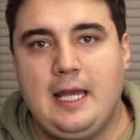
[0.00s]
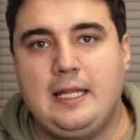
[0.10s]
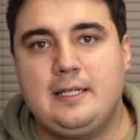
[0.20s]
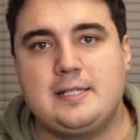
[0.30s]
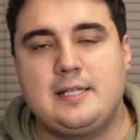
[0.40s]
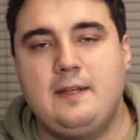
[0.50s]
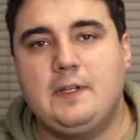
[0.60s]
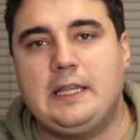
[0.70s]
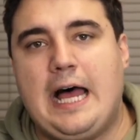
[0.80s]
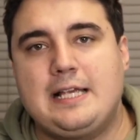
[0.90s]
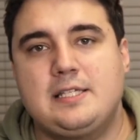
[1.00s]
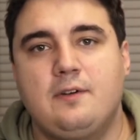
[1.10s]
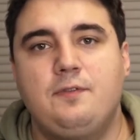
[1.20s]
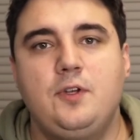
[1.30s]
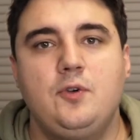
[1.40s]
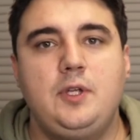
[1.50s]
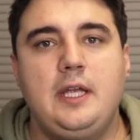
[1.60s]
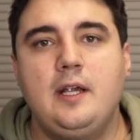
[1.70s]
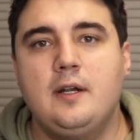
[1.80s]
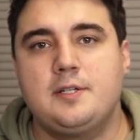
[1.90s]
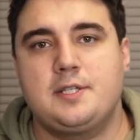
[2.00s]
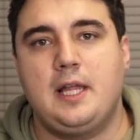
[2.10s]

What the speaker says: It doesn't even last a few years,